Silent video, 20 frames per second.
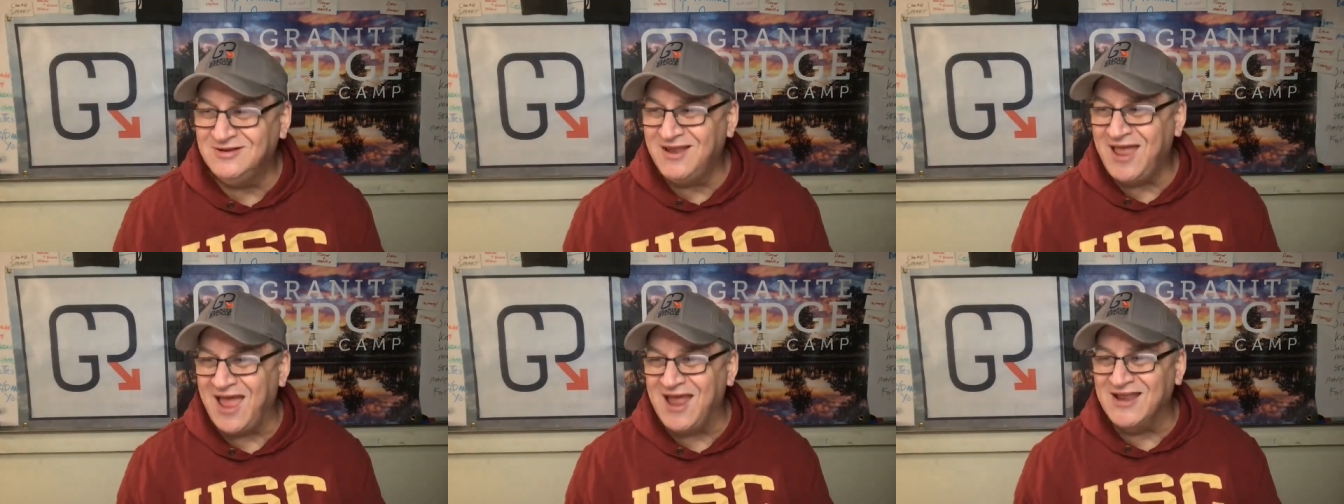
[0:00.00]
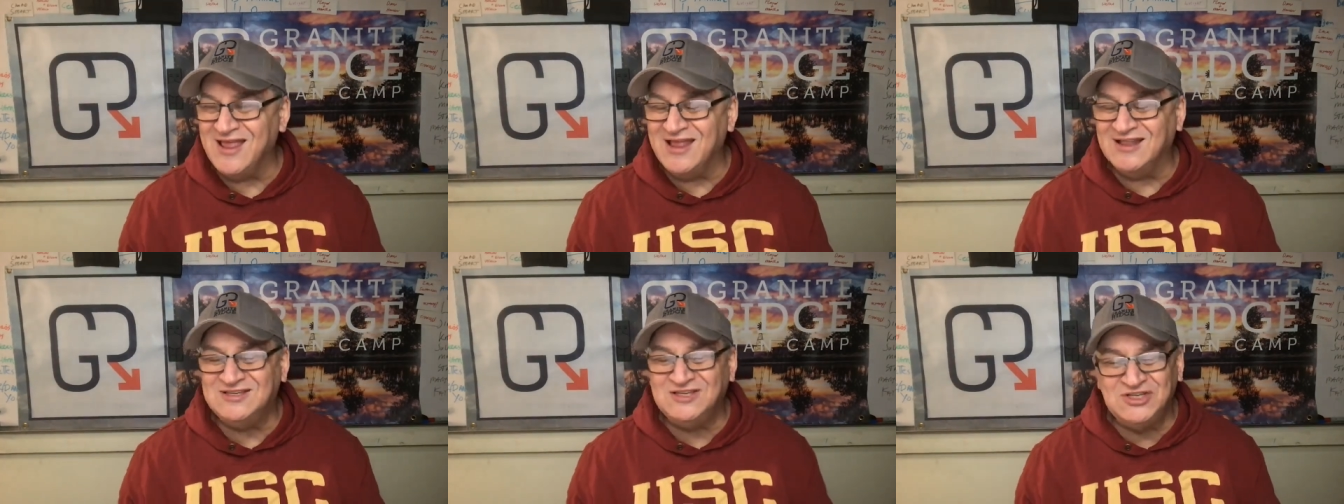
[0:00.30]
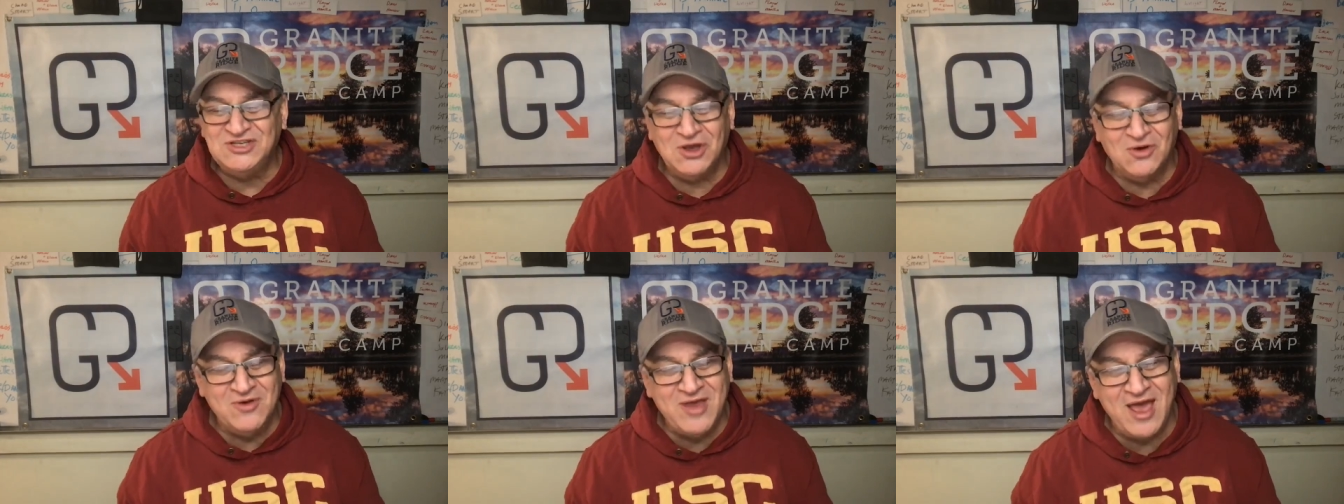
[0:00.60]
and it's
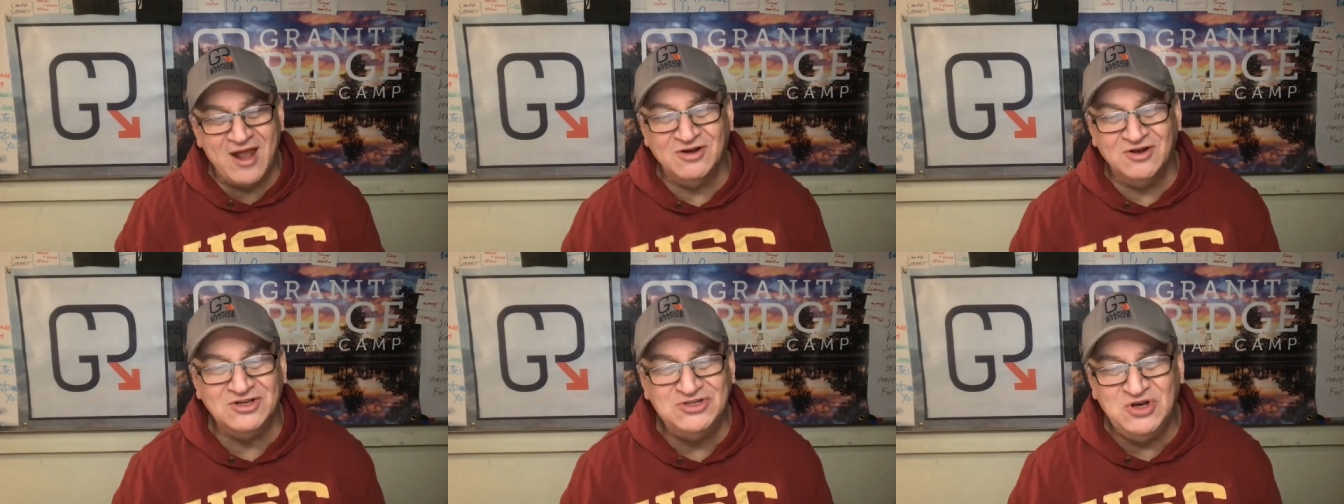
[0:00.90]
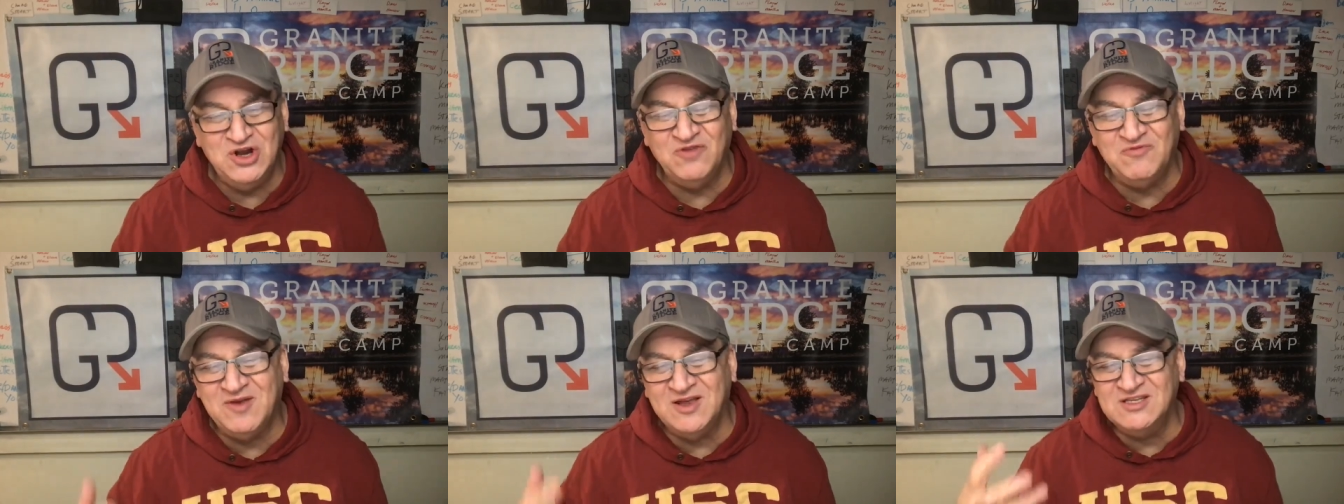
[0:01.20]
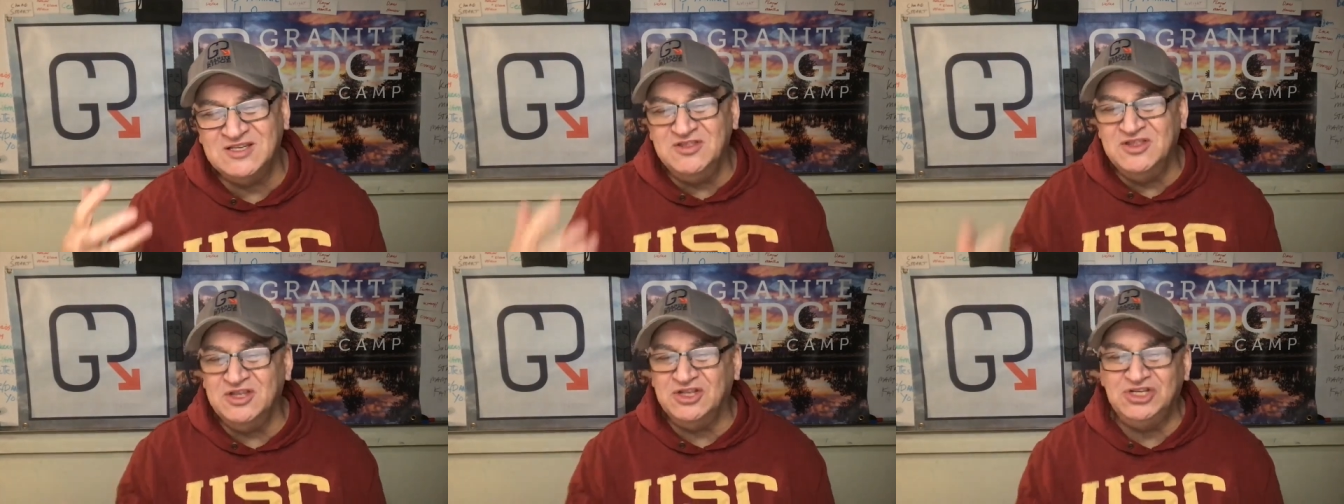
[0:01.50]
so counterintuitive
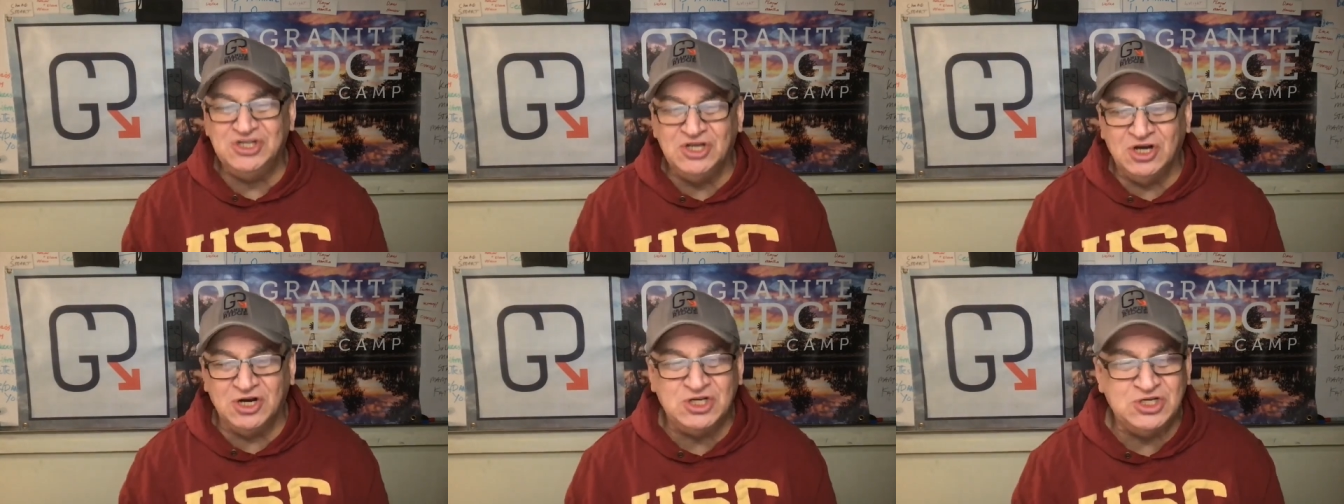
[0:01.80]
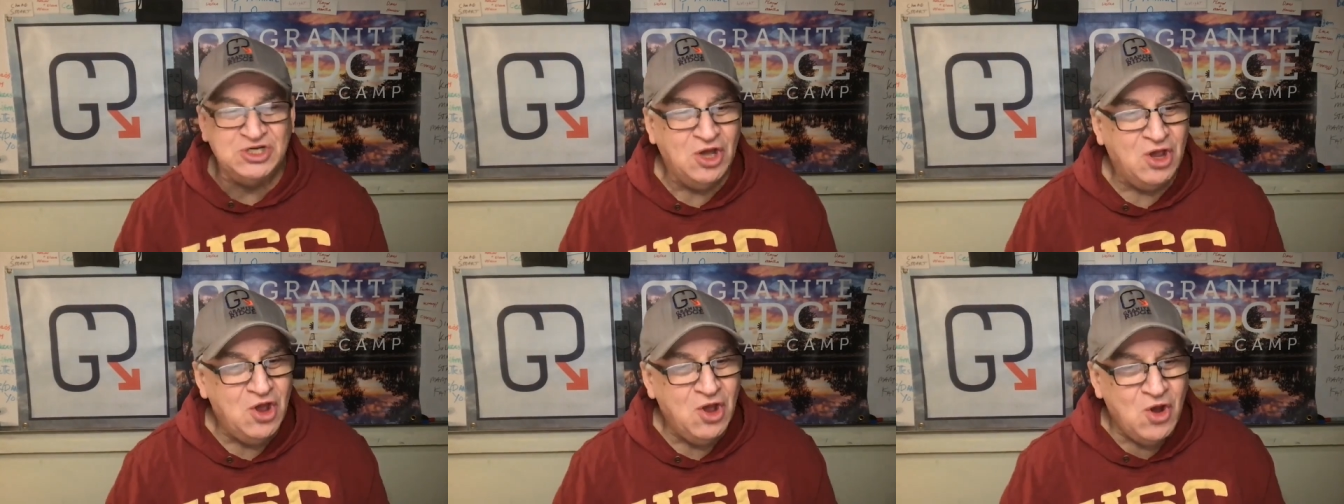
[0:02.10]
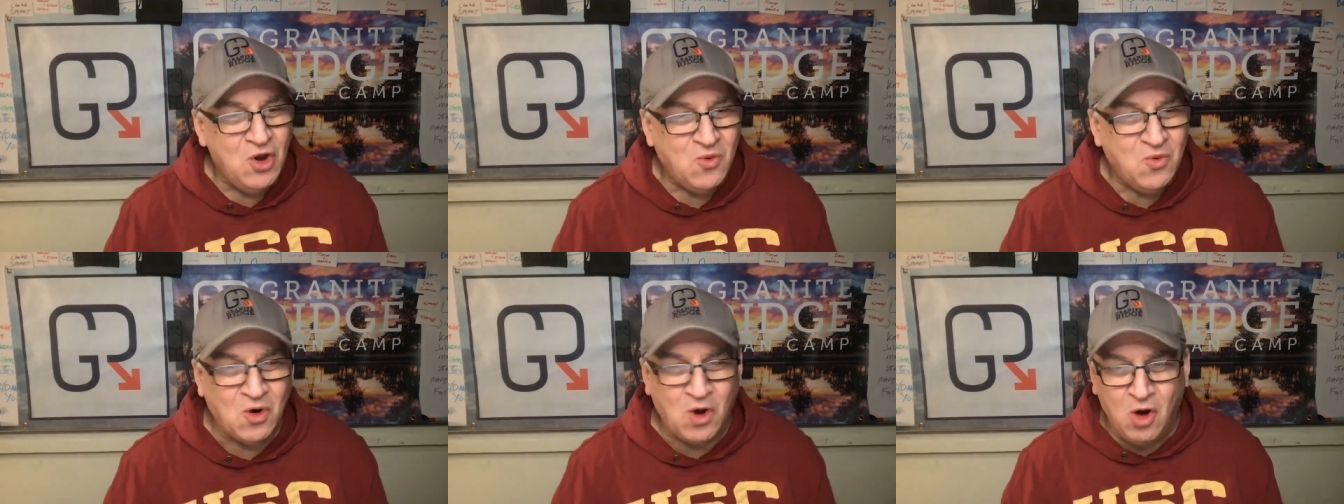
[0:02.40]
because in the church
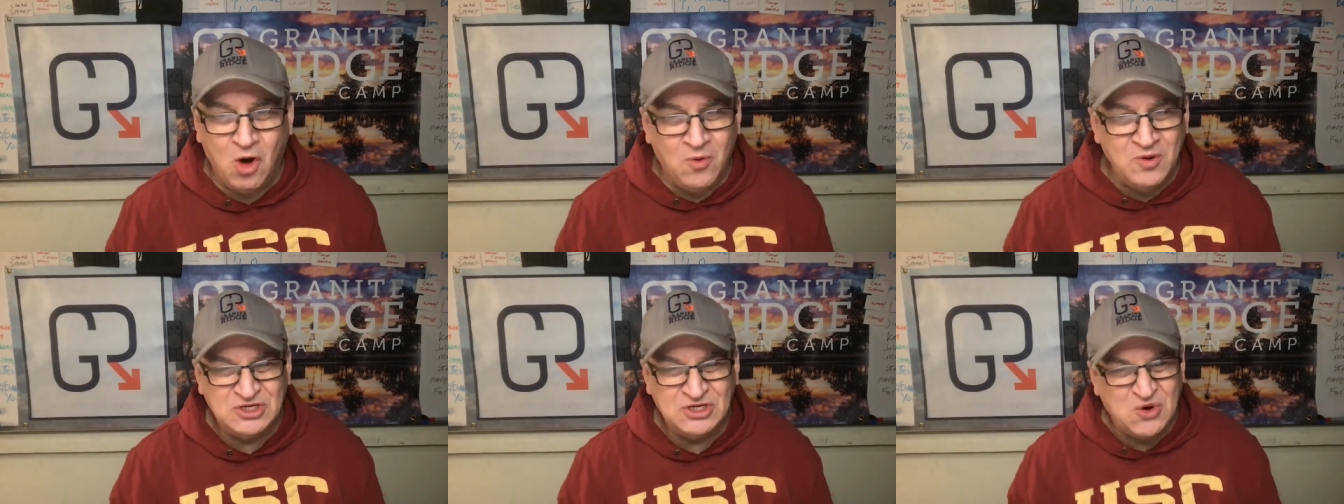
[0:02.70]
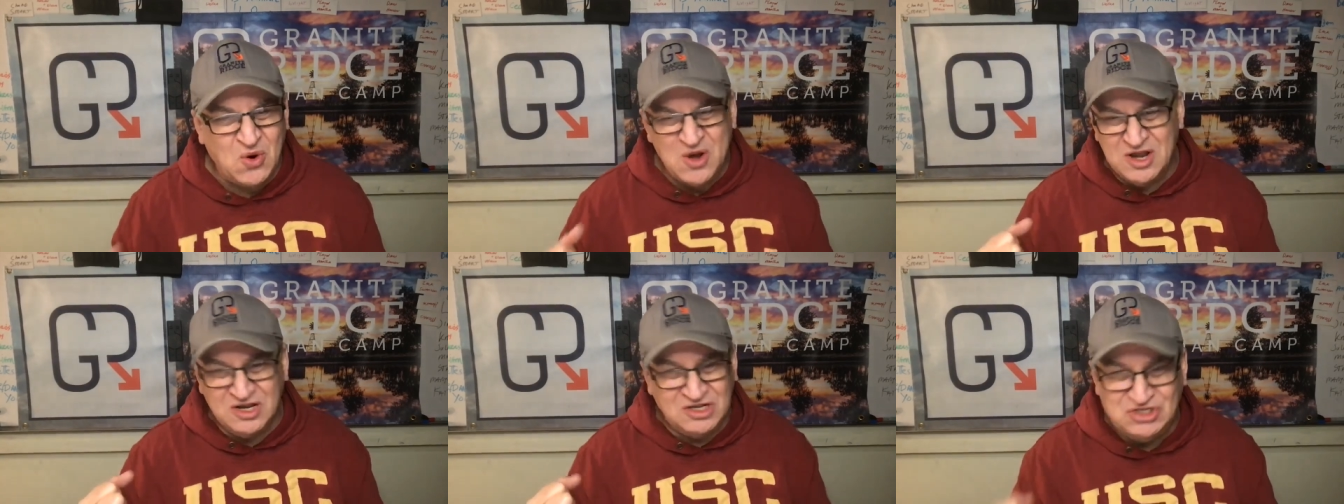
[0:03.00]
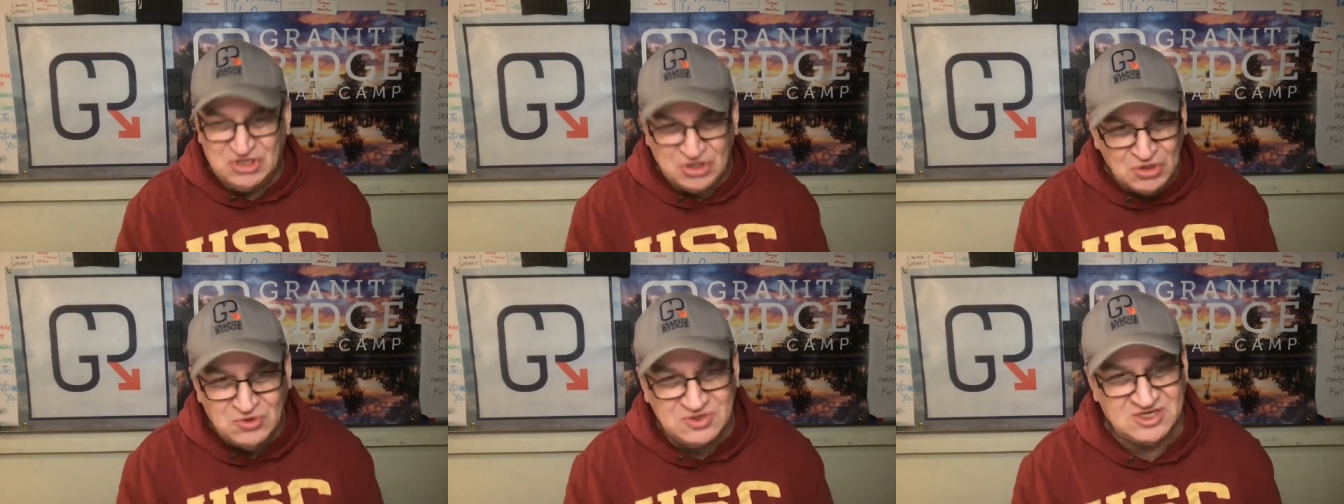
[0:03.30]
we're always going to
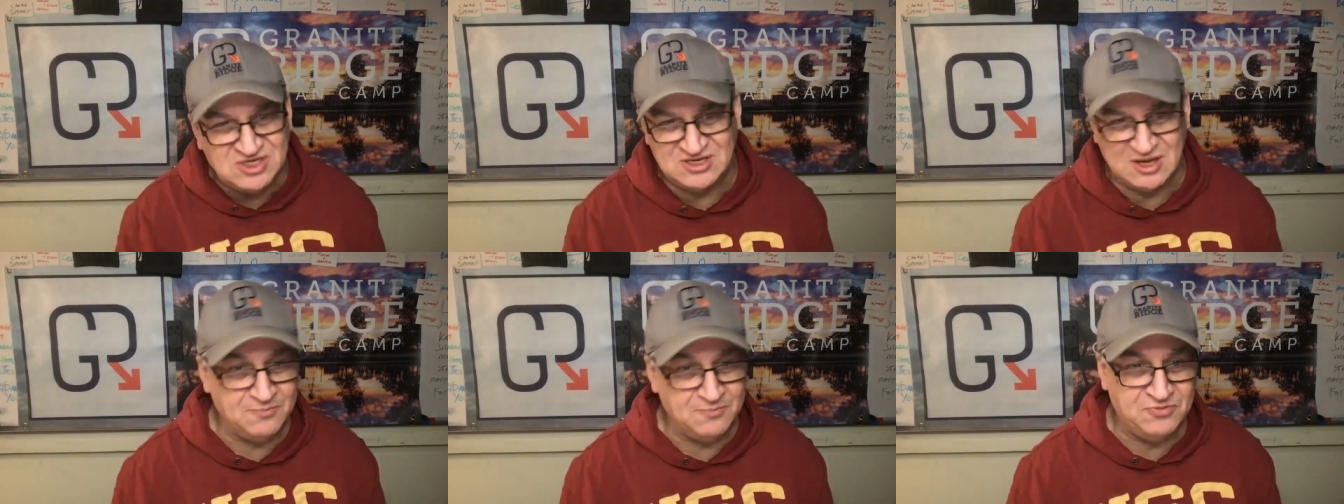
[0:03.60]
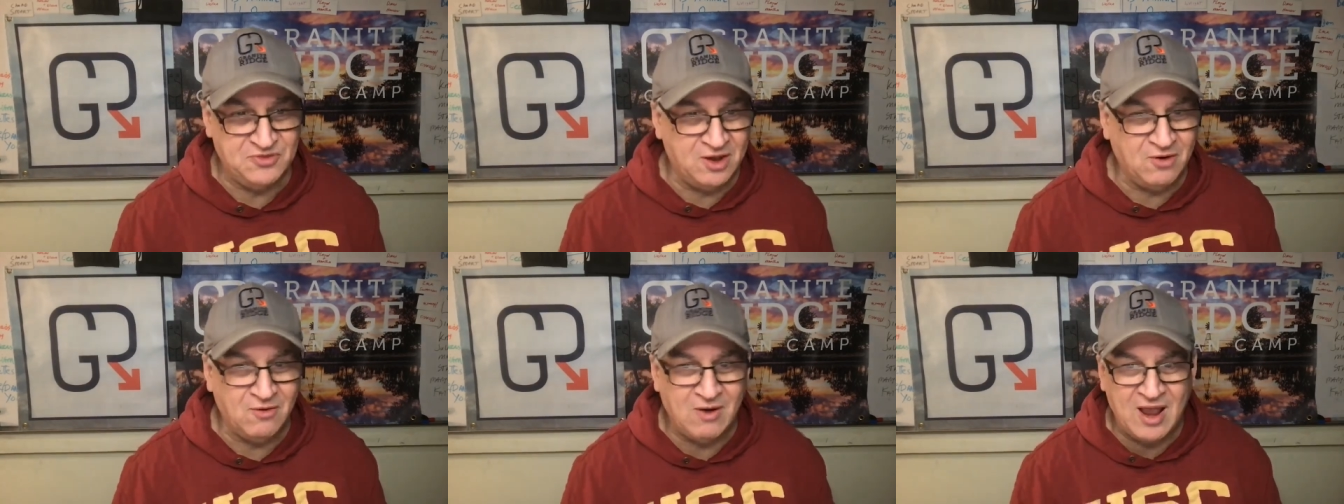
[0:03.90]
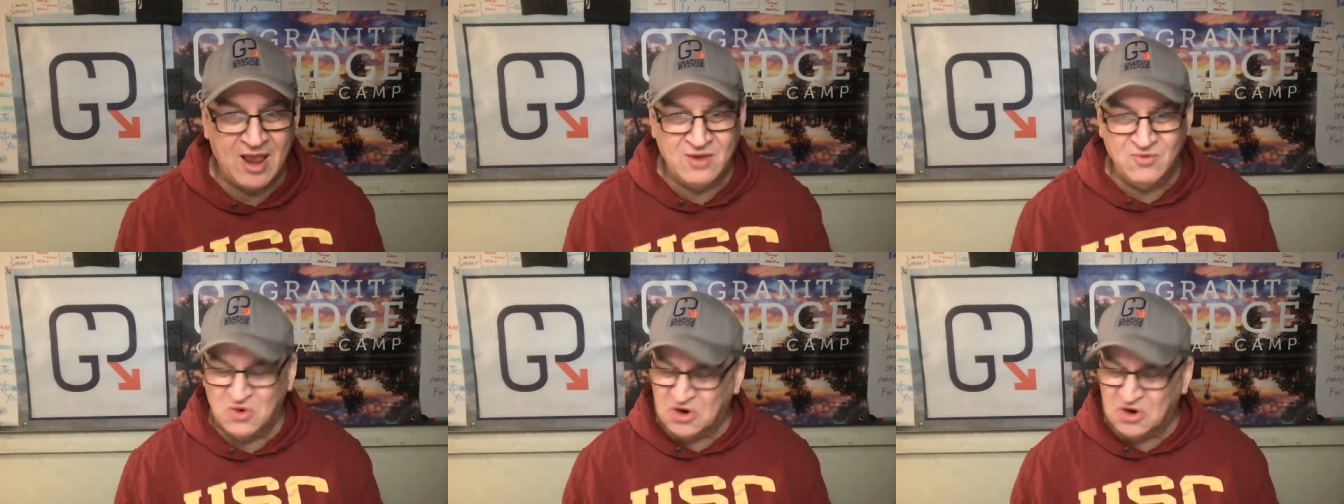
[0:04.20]
do something, right?